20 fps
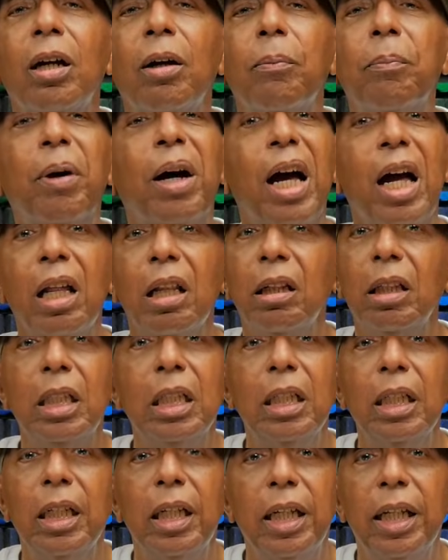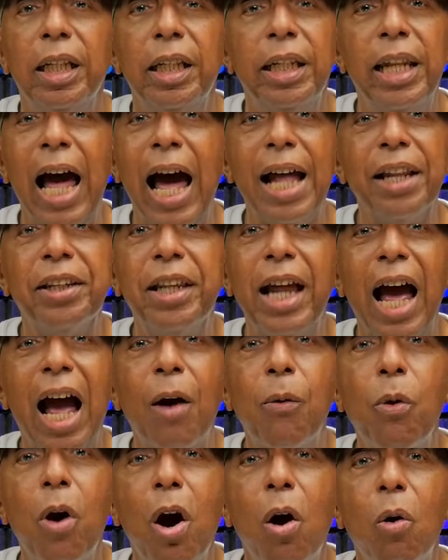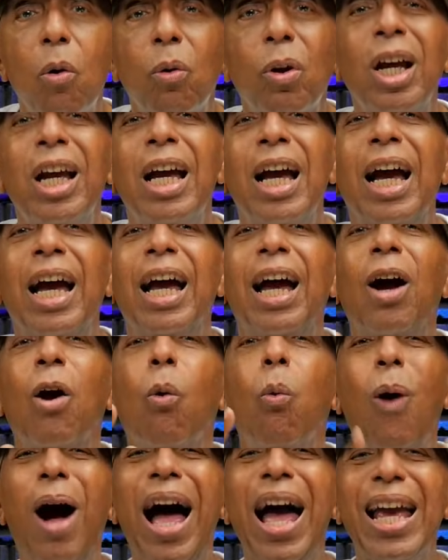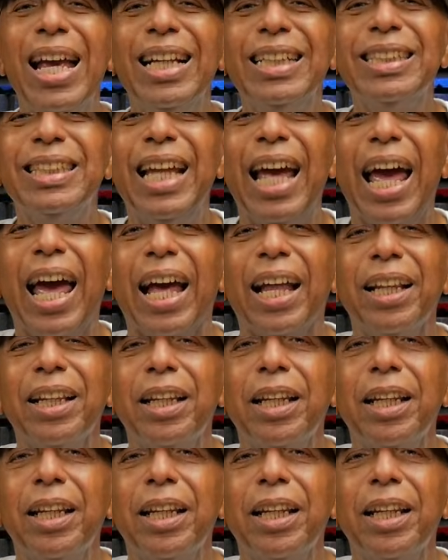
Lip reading: But not Tyrone. Why is that?